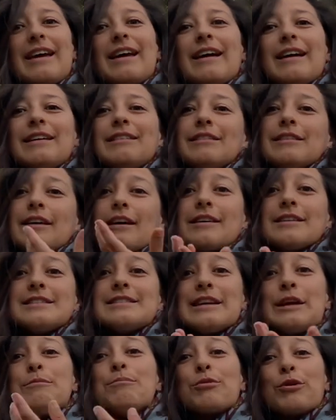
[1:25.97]
and thus
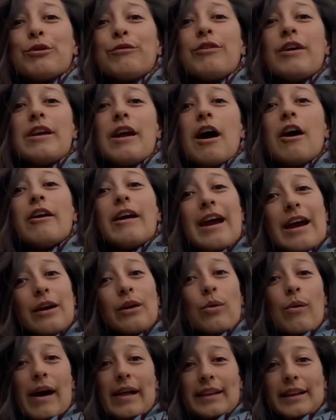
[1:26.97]
improving our air
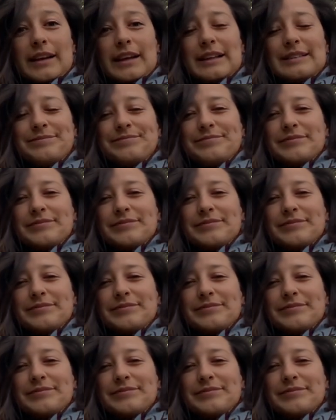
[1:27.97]
quality.